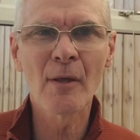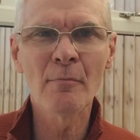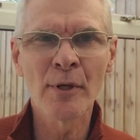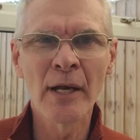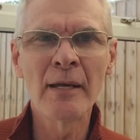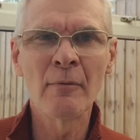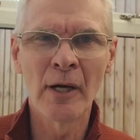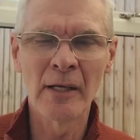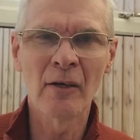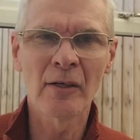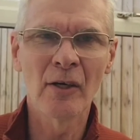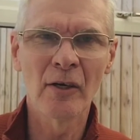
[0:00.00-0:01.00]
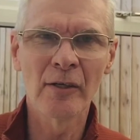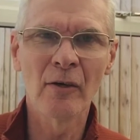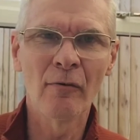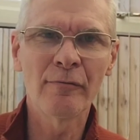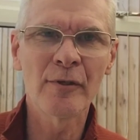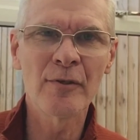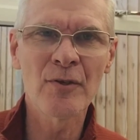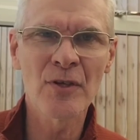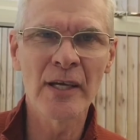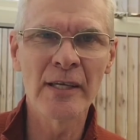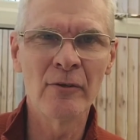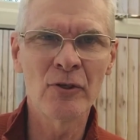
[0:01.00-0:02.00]
But anyway, like I often
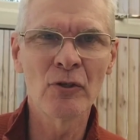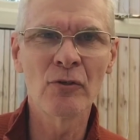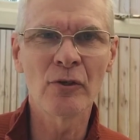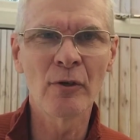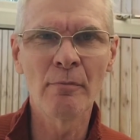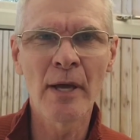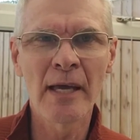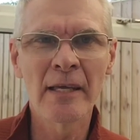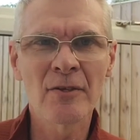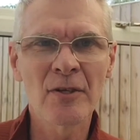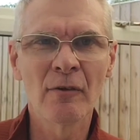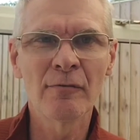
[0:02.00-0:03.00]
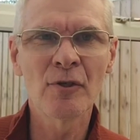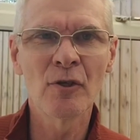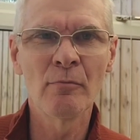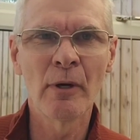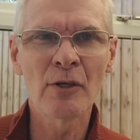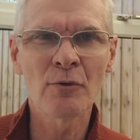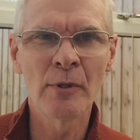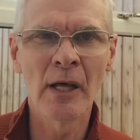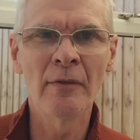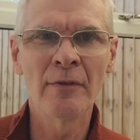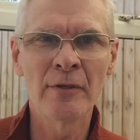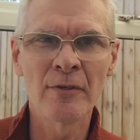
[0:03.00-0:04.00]
say, you shouldn't compare yourself too much with
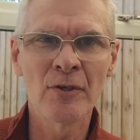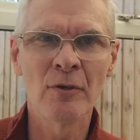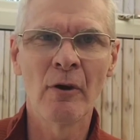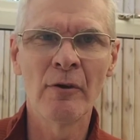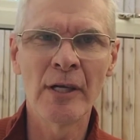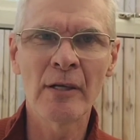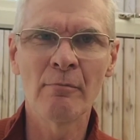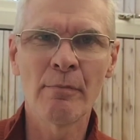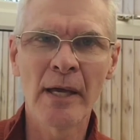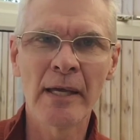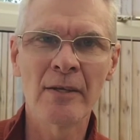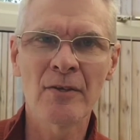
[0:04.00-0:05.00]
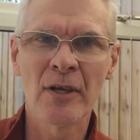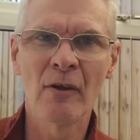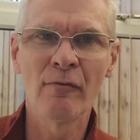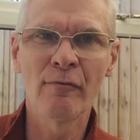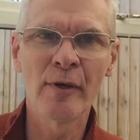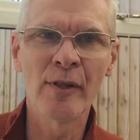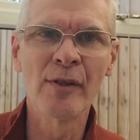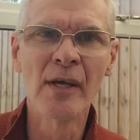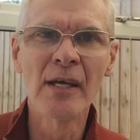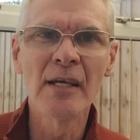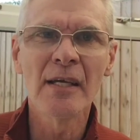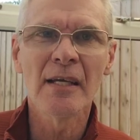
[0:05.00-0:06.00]
others. You only compare yourself with
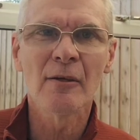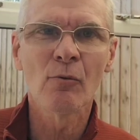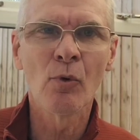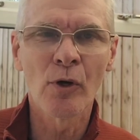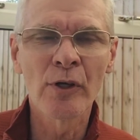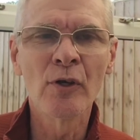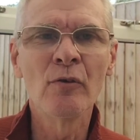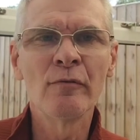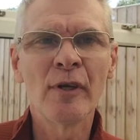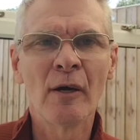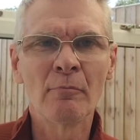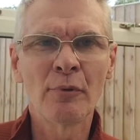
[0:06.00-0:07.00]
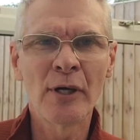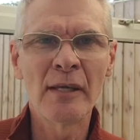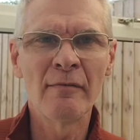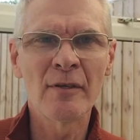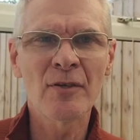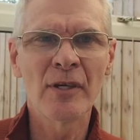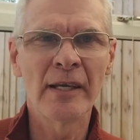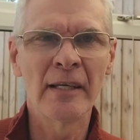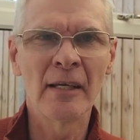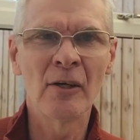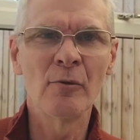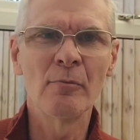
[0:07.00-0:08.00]
what you've done previously
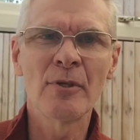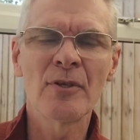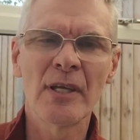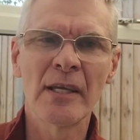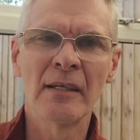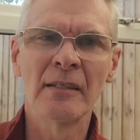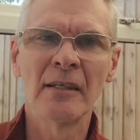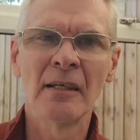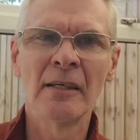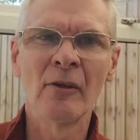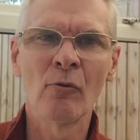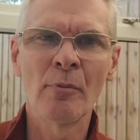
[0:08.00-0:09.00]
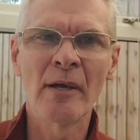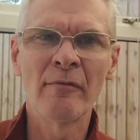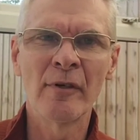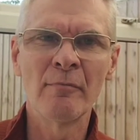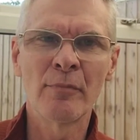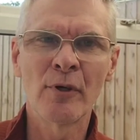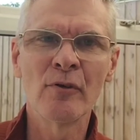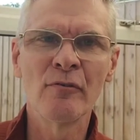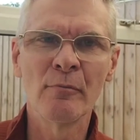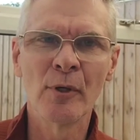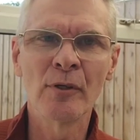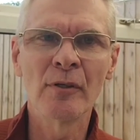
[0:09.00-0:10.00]
and hope to see a little bit of
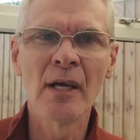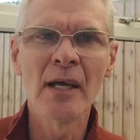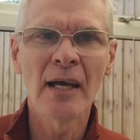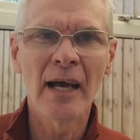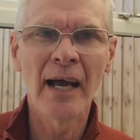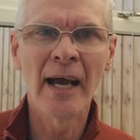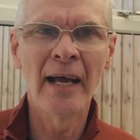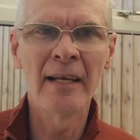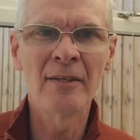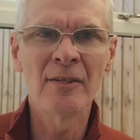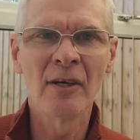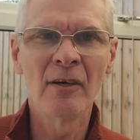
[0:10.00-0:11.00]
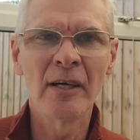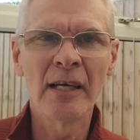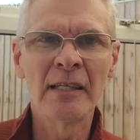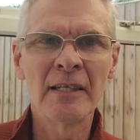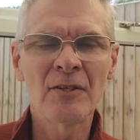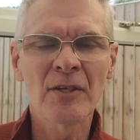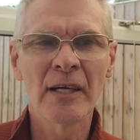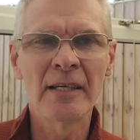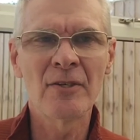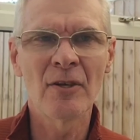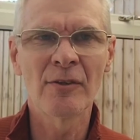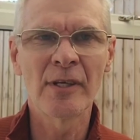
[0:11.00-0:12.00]
improvement. And in this
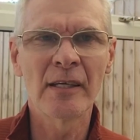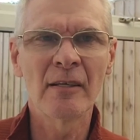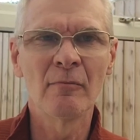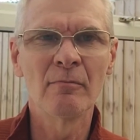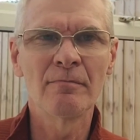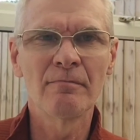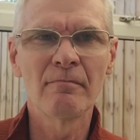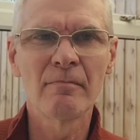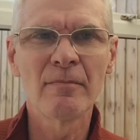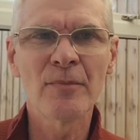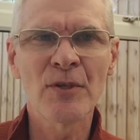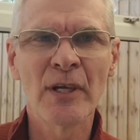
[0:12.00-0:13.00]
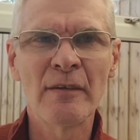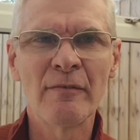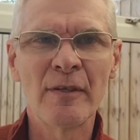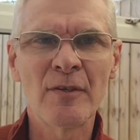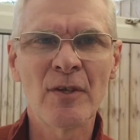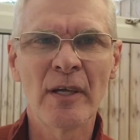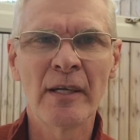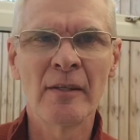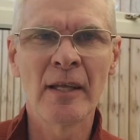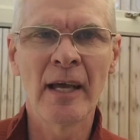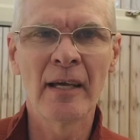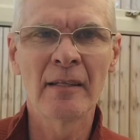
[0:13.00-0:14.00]
case, I think I'm safe in saying
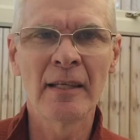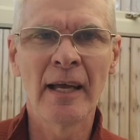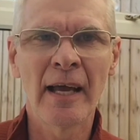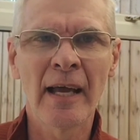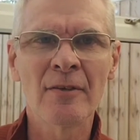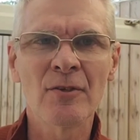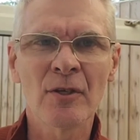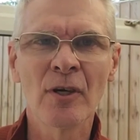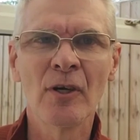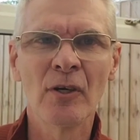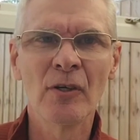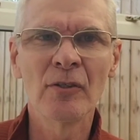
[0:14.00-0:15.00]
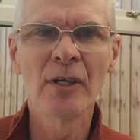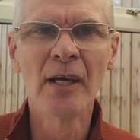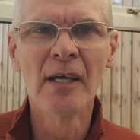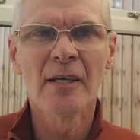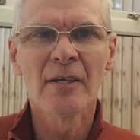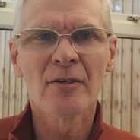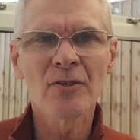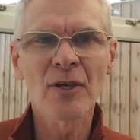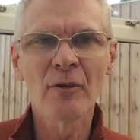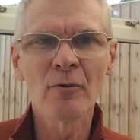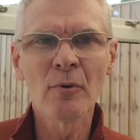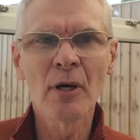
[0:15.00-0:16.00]
that has occurred.
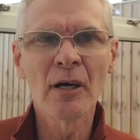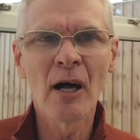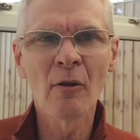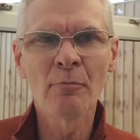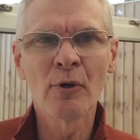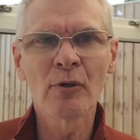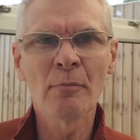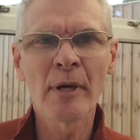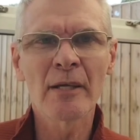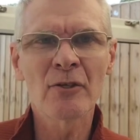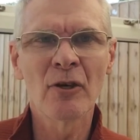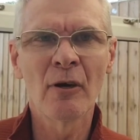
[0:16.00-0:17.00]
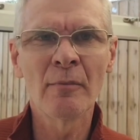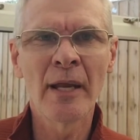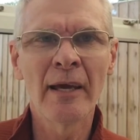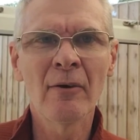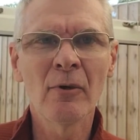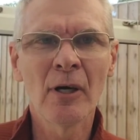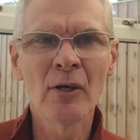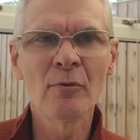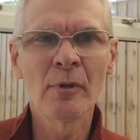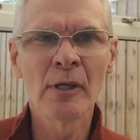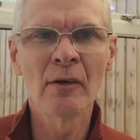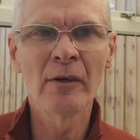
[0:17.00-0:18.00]
So I'll put the picture up now. I
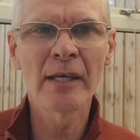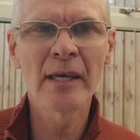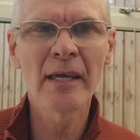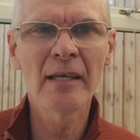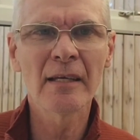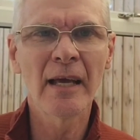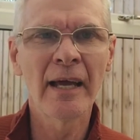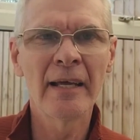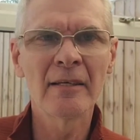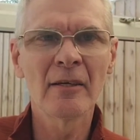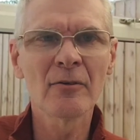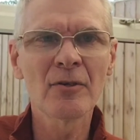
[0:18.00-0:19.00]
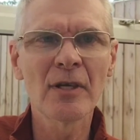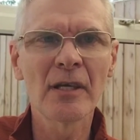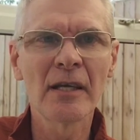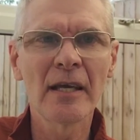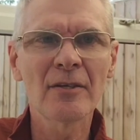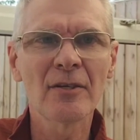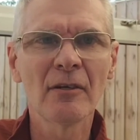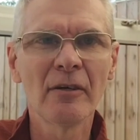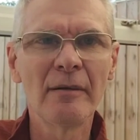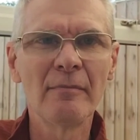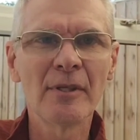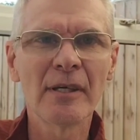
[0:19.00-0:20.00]
hope you like it, and I'll see you next
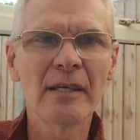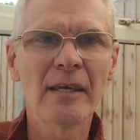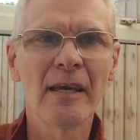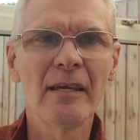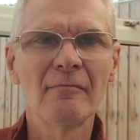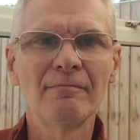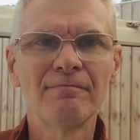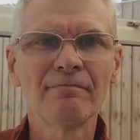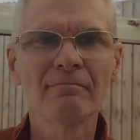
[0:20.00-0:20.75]
time. Take care.